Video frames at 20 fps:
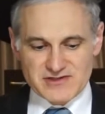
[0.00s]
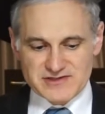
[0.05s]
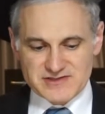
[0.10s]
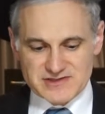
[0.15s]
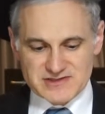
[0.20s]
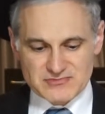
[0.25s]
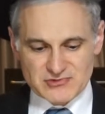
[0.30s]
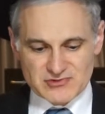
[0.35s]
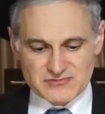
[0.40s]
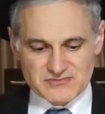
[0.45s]

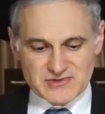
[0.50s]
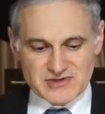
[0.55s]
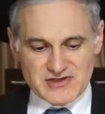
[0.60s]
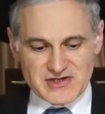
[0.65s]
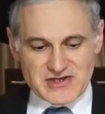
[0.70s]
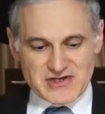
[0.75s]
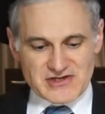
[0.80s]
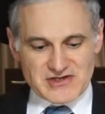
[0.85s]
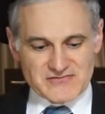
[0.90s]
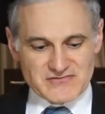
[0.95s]
Tishman.
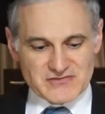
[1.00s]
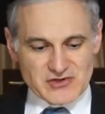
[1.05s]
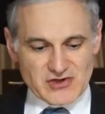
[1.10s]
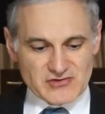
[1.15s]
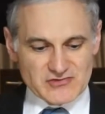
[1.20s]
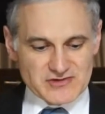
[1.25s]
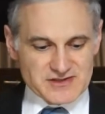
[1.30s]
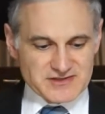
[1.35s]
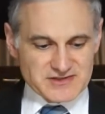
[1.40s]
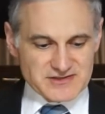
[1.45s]
If you
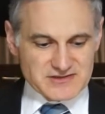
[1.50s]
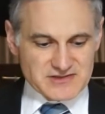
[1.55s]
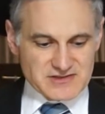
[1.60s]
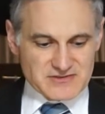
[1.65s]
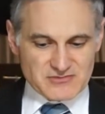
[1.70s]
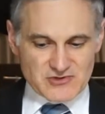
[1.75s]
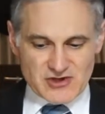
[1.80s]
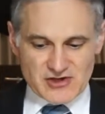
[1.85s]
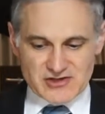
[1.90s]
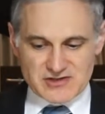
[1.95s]
don't listen to the
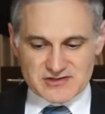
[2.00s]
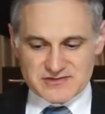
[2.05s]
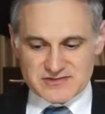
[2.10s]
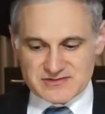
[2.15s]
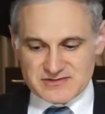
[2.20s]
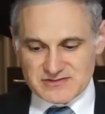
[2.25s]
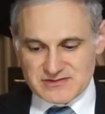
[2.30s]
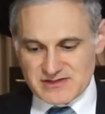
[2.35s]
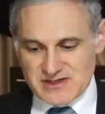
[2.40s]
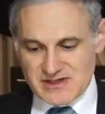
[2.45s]
brachas,
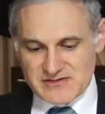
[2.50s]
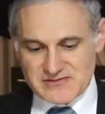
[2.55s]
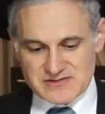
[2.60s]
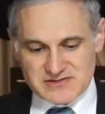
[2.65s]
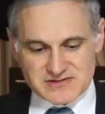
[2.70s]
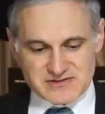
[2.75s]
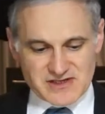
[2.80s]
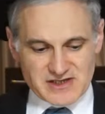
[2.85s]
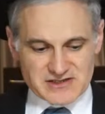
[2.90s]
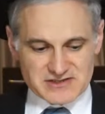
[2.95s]

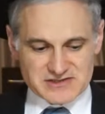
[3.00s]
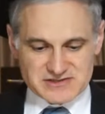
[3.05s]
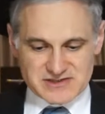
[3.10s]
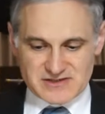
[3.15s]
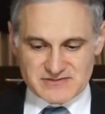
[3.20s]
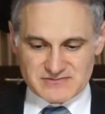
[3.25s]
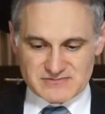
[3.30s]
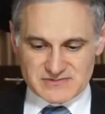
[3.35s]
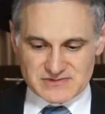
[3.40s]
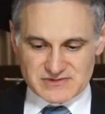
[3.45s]
to
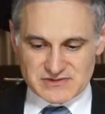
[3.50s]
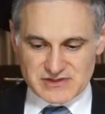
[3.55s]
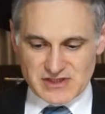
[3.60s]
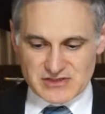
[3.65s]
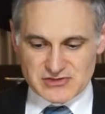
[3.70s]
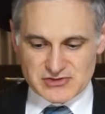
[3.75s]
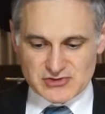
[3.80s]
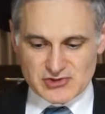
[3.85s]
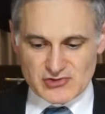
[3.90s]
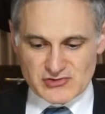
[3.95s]
Hashem,
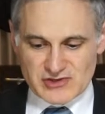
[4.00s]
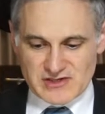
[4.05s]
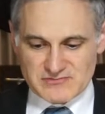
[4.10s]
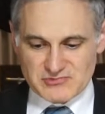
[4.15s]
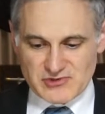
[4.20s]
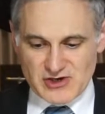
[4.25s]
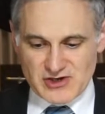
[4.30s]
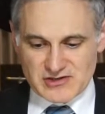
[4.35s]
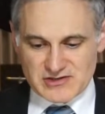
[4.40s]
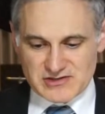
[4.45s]
then you don't get
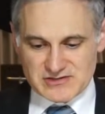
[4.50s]
bracha.